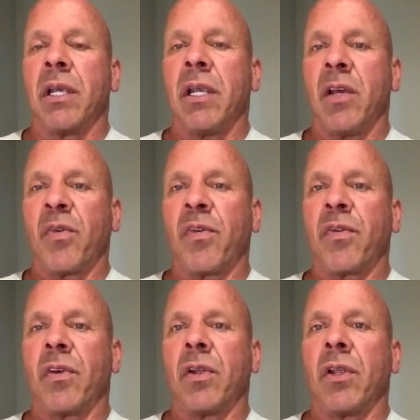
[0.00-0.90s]

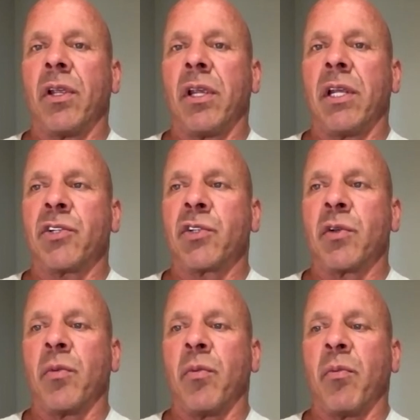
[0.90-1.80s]
if it's
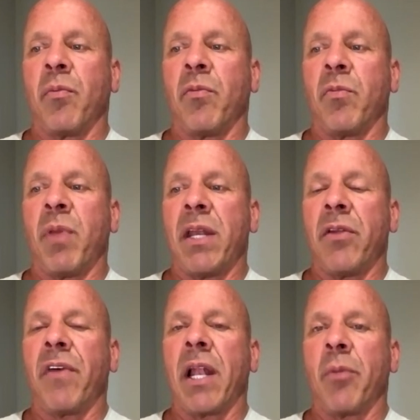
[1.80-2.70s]
been
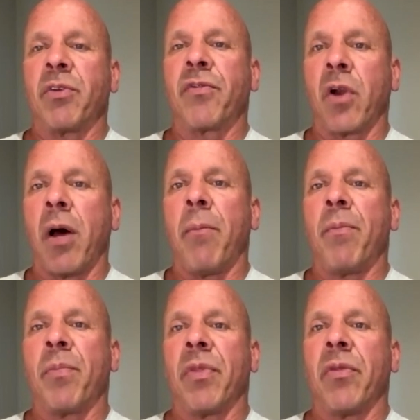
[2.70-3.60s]
developed
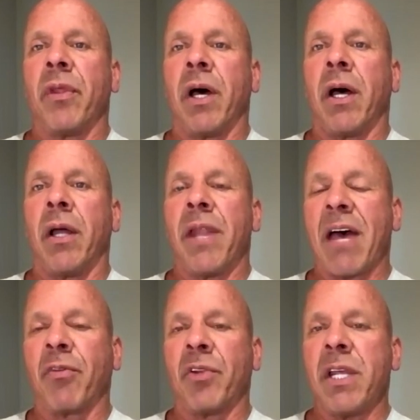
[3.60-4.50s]
from
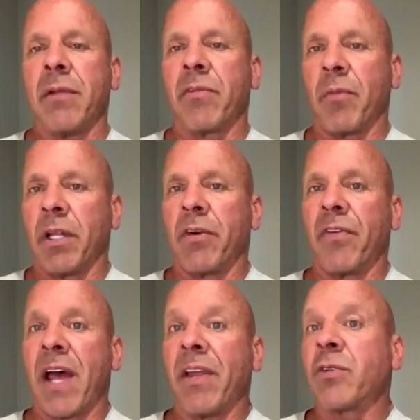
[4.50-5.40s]
NAFLD, from the liver
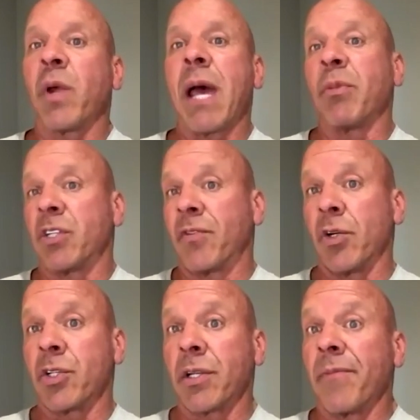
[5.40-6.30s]
fat. That's what happens
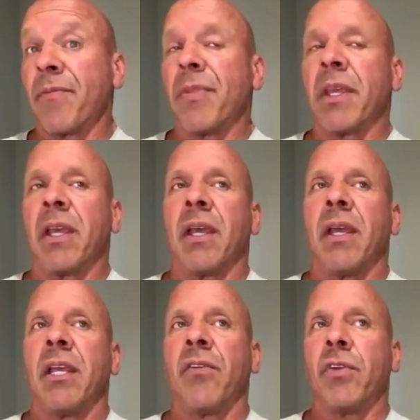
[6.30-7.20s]
first.
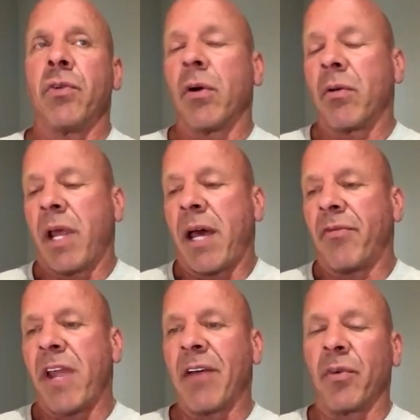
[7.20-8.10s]
If you don't
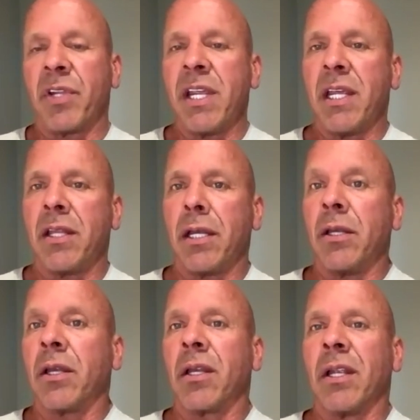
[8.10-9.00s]
have NAFLD, then